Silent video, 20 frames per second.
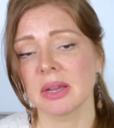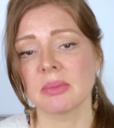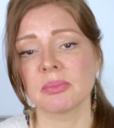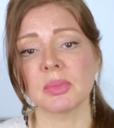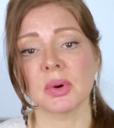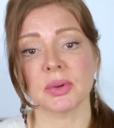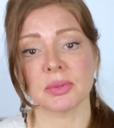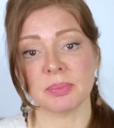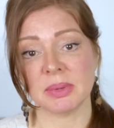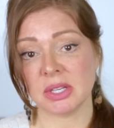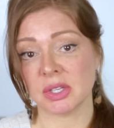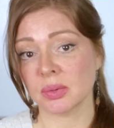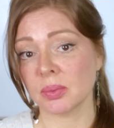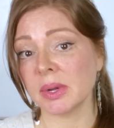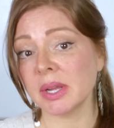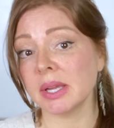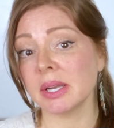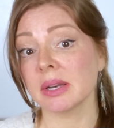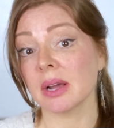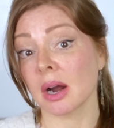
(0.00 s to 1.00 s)
both
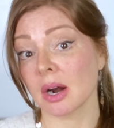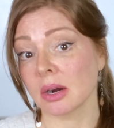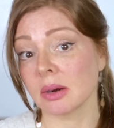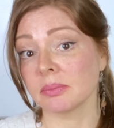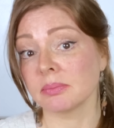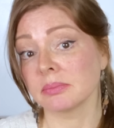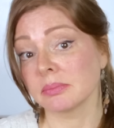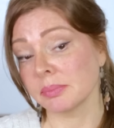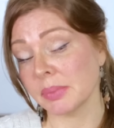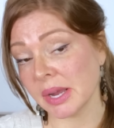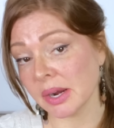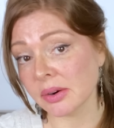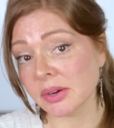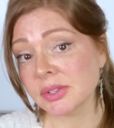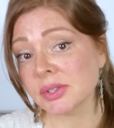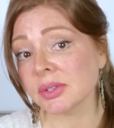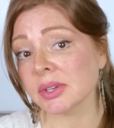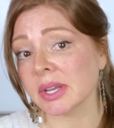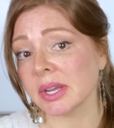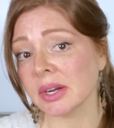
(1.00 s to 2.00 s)
between our parents
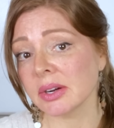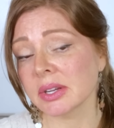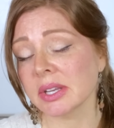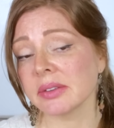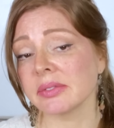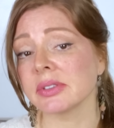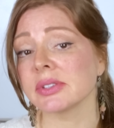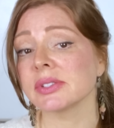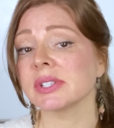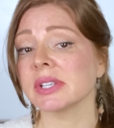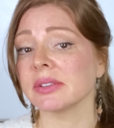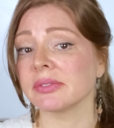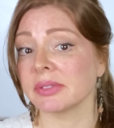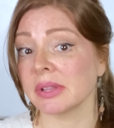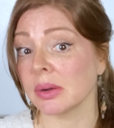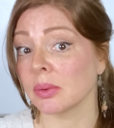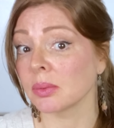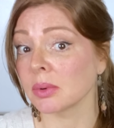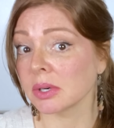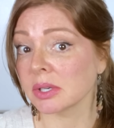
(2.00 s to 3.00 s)
or caregivers if they
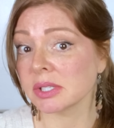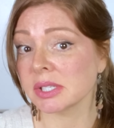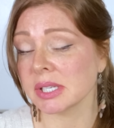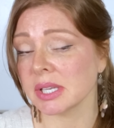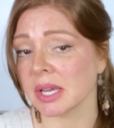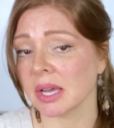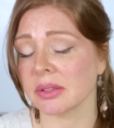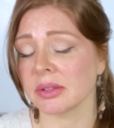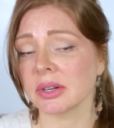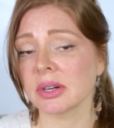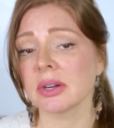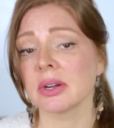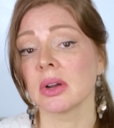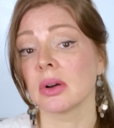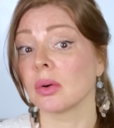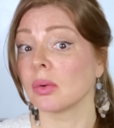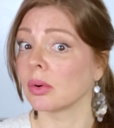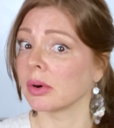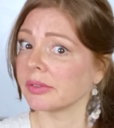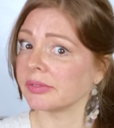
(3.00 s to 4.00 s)
were together
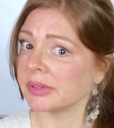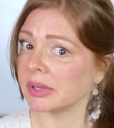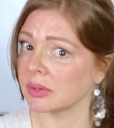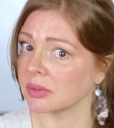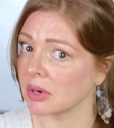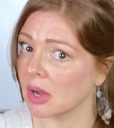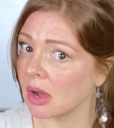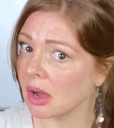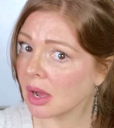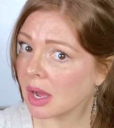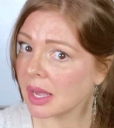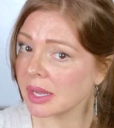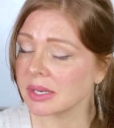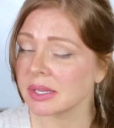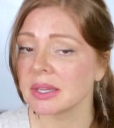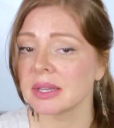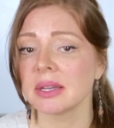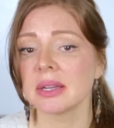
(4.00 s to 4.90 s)
or if they're not,